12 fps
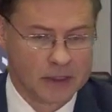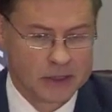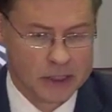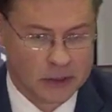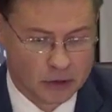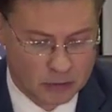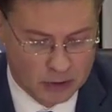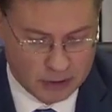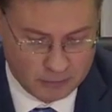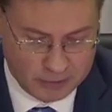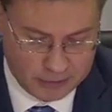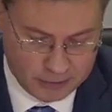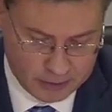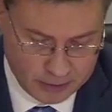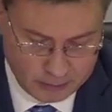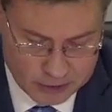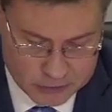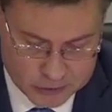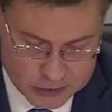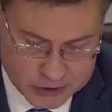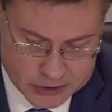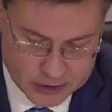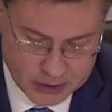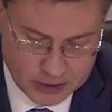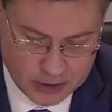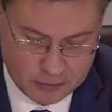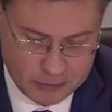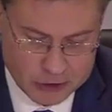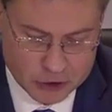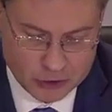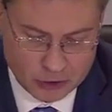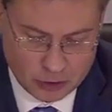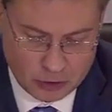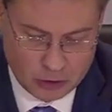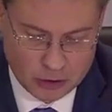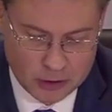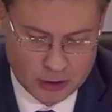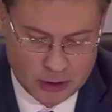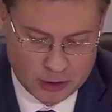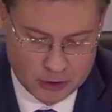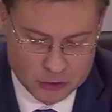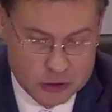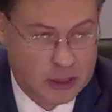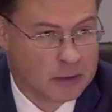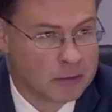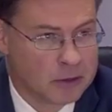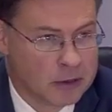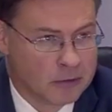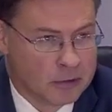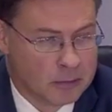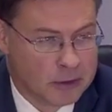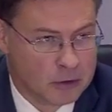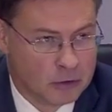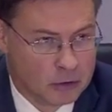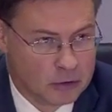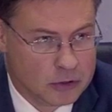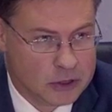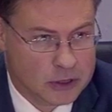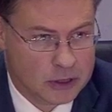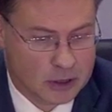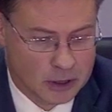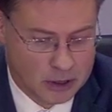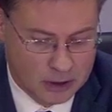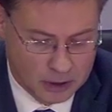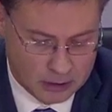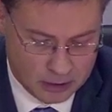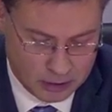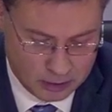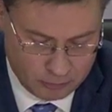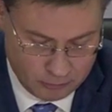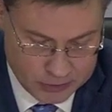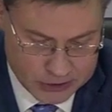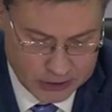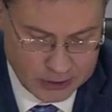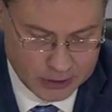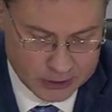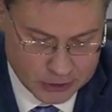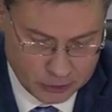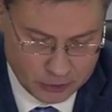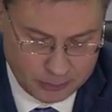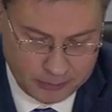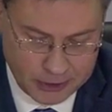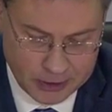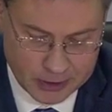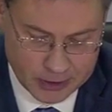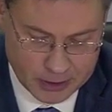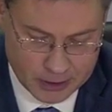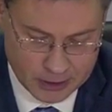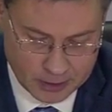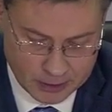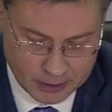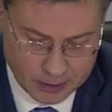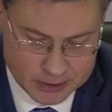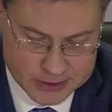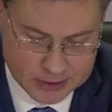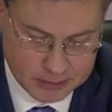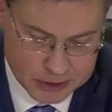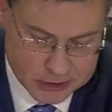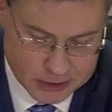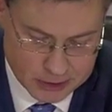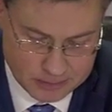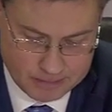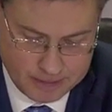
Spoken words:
Thank you very much for this question on sustainable development goals within the European semester.